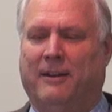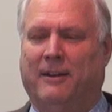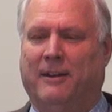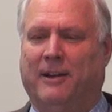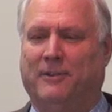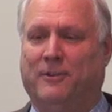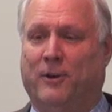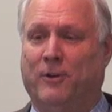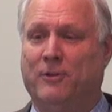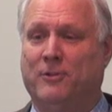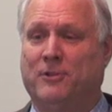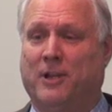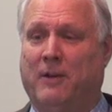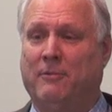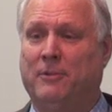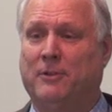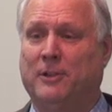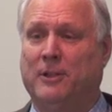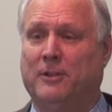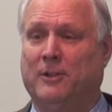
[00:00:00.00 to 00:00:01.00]
I turned
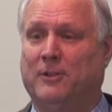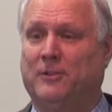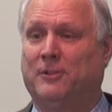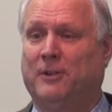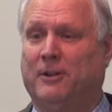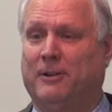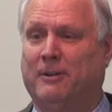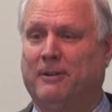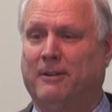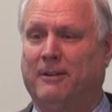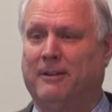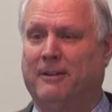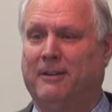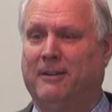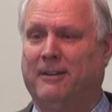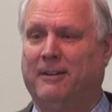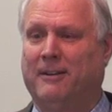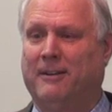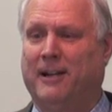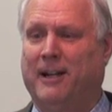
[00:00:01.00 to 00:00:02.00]
70 this year,
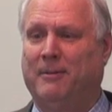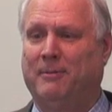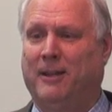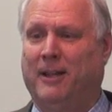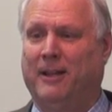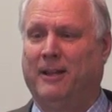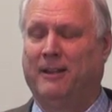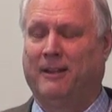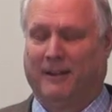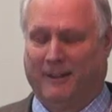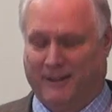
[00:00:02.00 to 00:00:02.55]
and I'm like,